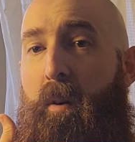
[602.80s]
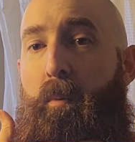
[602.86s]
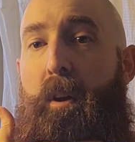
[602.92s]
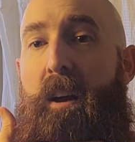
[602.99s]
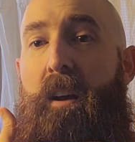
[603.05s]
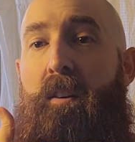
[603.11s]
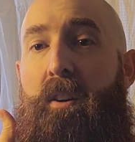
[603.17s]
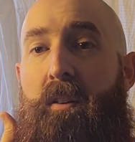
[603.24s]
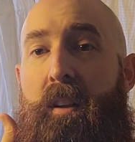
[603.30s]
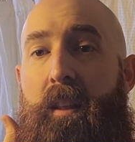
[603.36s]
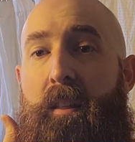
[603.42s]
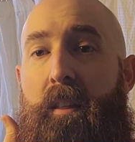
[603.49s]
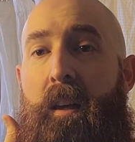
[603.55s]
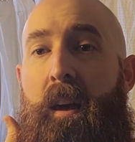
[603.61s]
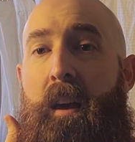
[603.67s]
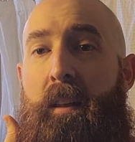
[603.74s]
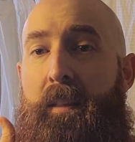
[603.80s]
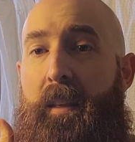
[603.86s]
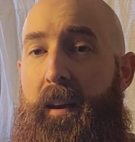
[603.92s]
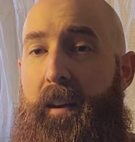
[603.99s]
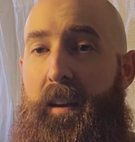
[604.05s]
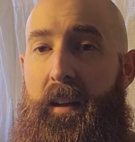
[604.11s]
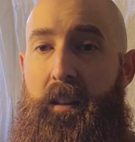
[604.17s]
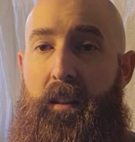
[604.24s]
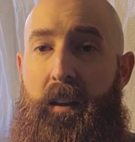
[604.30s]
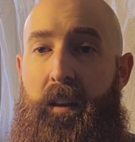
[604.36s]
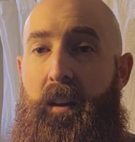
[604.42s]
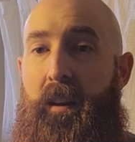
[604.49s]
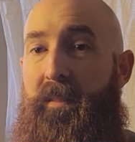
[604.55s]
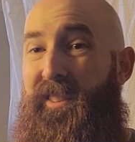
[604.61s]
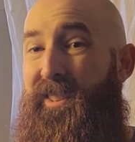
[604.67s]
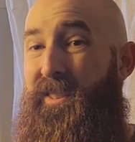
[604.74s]
it right underneath that
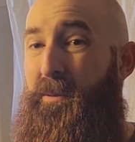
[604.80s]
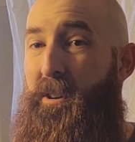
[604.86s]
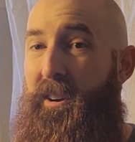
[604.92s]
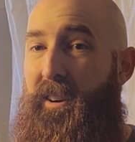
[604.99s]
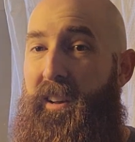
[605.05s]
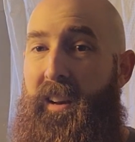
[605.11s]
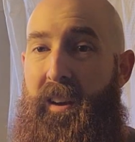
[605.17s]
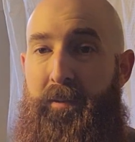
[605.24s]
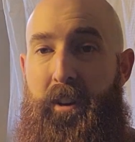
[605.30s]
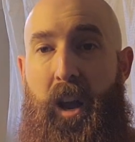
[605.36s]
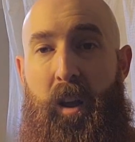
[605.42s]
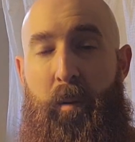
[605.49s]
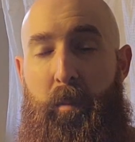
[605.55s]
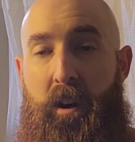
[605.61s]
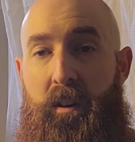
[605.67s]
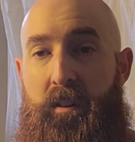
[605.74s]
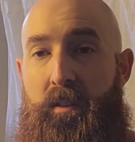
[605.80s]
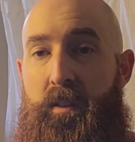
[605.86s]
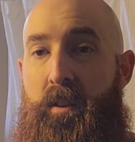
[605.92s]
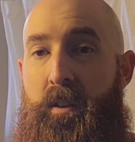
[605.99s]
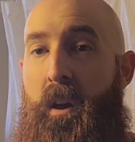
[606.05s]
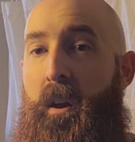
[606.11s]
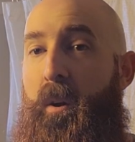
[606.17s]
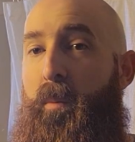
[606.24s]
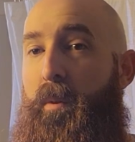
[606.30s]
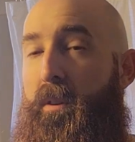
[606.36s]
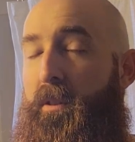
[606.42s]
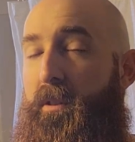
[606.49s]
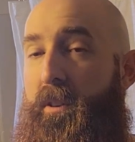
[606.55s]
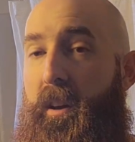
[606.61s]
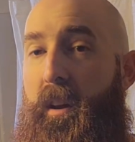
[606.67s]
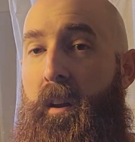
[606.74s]
neckline. Obviously, we are going to have tie marks when
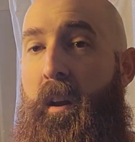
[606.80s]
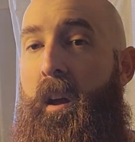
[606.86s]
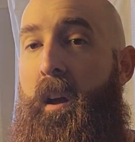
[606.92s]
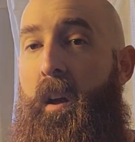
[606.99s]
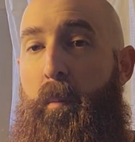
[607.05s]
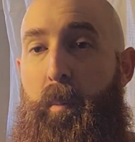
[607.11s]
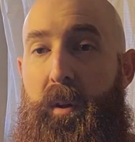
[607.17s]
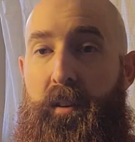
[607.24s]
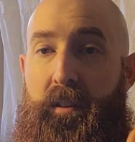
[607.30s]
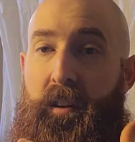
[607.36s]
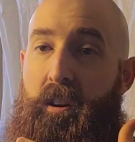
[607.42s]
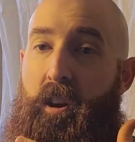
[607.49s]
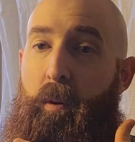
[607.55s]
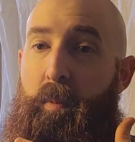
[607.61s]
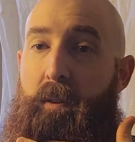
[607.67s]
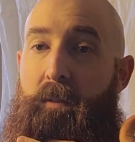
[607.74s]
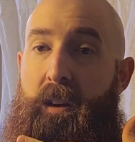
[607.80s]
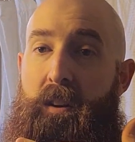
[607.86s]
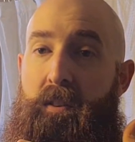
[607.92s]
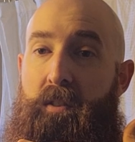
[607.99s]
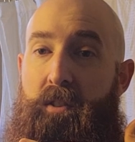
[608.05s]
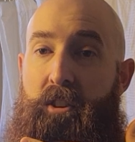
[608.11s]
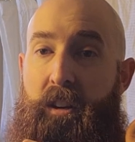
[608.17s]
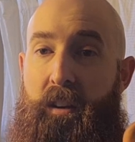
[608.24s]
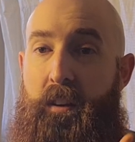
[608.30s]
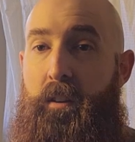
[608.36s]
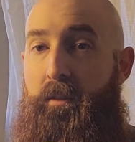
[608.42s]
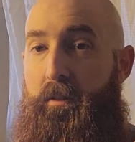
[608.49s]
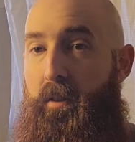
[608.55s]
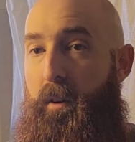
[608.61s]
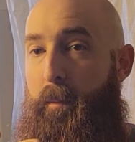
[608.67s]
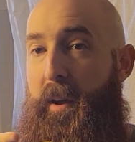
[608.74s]
you're done, but it's going to help you find your
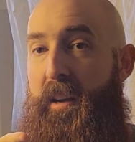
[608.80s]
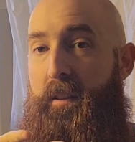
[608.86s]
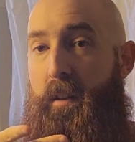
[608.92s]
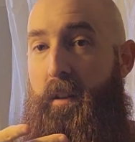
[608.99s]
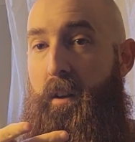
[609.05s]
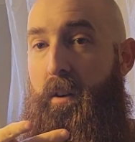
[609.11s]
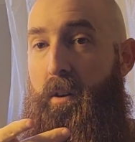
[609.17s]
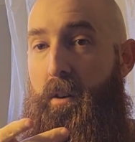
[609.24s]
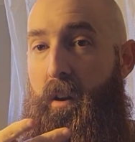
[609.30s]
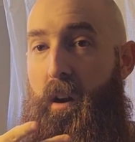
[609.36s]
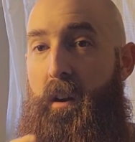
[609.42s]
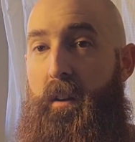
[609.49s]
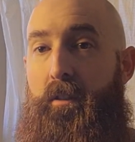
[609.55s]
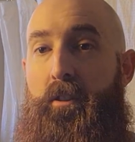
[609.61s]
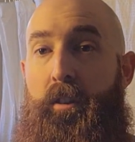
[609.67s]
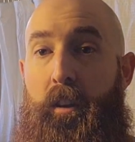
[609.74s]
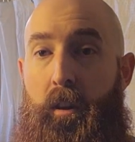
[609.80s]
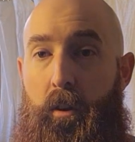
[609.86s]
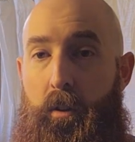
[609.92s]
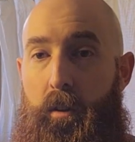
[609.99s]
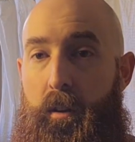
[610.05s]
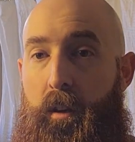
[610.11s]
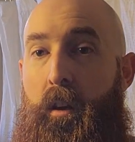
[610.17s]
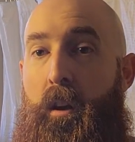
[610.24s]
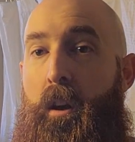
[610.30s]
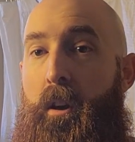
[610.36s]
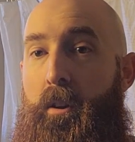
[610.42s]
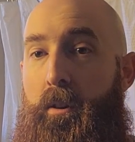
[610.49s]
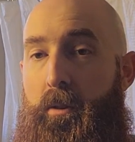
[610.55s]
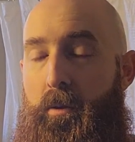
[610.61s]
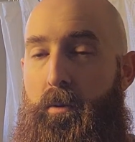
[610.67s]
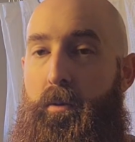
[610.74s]
chin so your mask can hook on securely
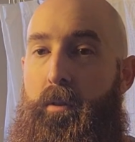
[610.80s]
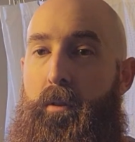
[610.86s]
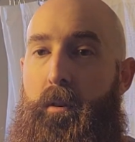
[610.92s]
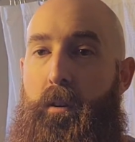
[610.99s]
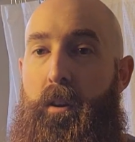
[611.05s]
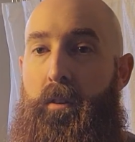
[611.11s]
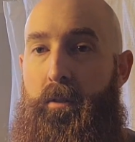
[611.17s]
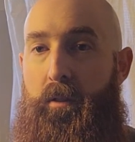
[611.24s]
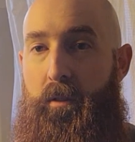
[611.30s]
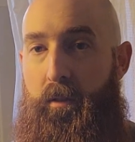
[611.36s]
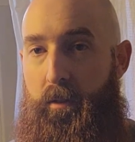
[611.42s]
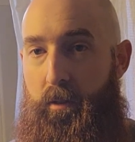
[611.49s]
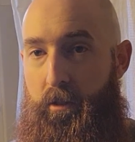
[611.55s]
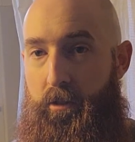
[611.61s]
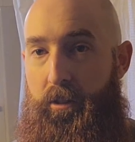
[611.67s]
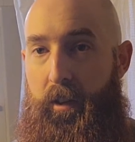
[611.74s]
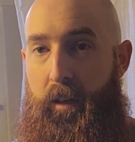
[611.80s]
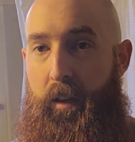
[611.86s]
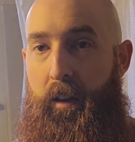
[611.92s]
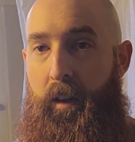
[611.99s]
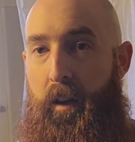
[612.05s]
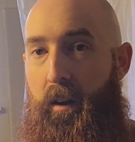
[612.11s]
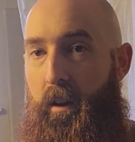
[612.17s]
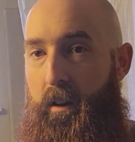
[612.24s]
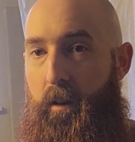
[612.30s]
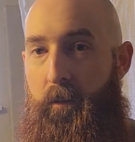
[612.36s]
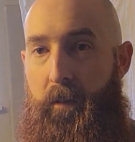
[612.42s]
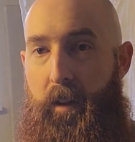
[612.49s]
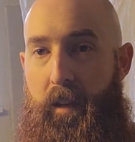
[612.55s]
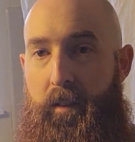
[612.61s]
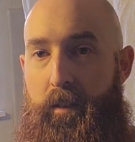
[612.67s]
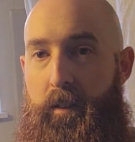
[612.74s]
to your under your chin and on your
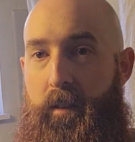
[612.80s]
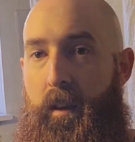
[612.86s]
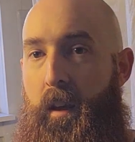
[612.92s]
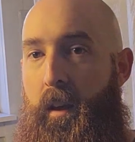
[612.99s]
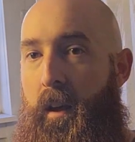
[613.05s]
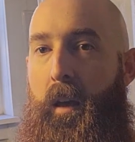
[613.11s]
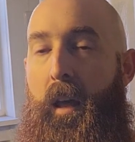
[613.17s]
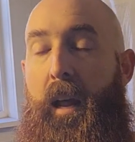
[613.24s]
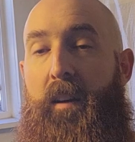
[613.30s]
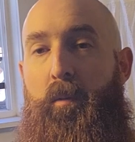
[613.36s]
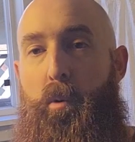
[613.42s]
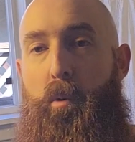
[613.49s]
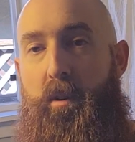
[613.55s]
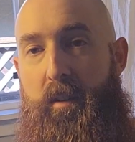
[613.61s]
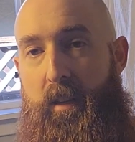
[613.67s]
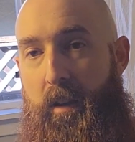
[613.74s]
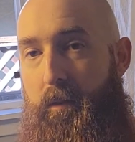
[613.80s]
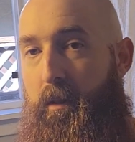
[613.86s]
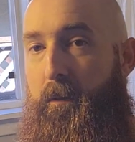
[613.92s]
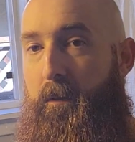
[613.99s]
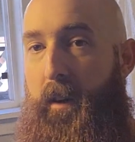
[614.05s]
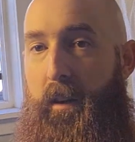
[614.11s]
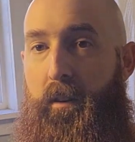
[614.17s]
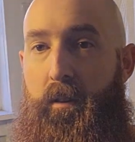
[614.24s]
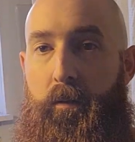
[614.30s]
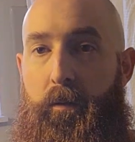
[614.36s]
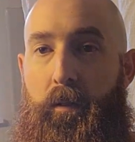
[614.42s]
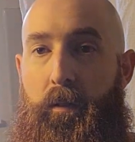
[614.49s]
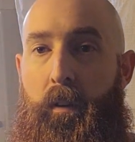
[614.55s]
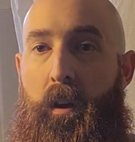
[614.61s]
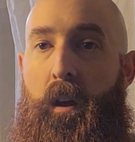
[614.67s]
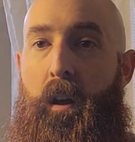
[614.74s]
face, and have a more safe and
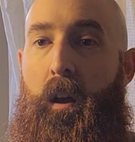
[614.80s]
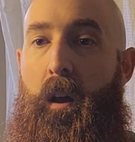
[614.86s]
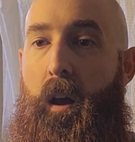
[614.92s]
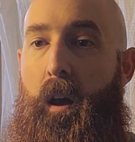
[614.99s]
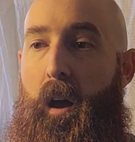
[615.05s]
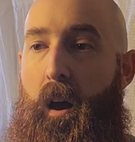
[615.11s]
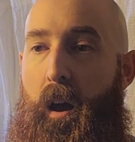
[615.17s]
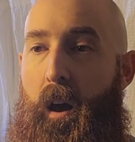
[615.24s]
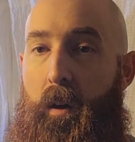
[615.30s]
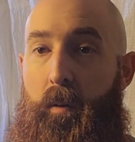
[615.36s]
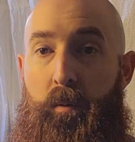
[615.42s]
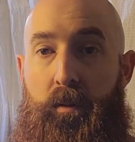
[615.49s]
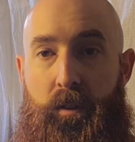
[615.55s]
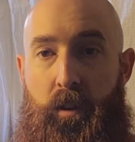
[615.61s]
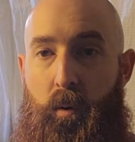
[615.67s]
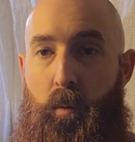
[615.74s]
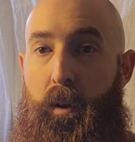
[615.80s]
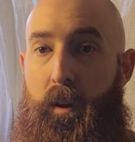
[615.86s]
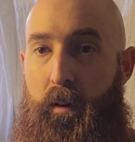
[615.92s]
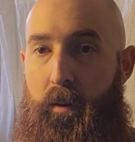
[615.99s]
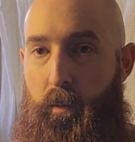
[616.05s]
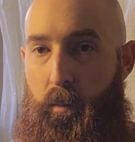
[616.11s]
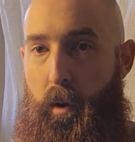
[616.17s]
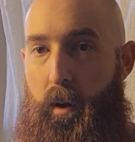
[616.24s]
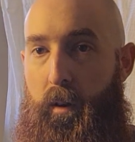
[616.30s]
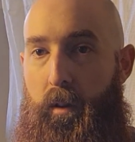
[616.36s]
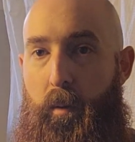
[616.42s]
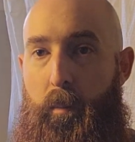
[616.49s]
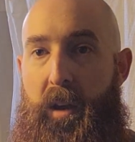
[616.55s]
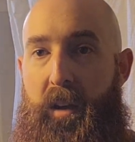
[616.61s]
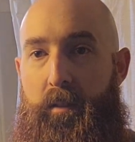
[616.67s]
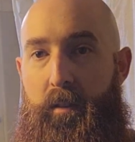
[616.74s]
effective result when wearing
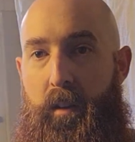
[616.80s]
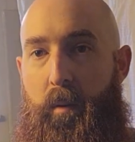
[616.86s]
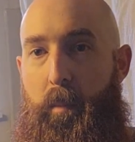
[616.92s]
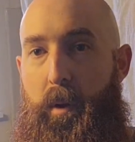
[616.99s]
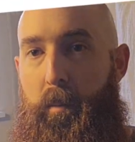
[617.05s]
your mask in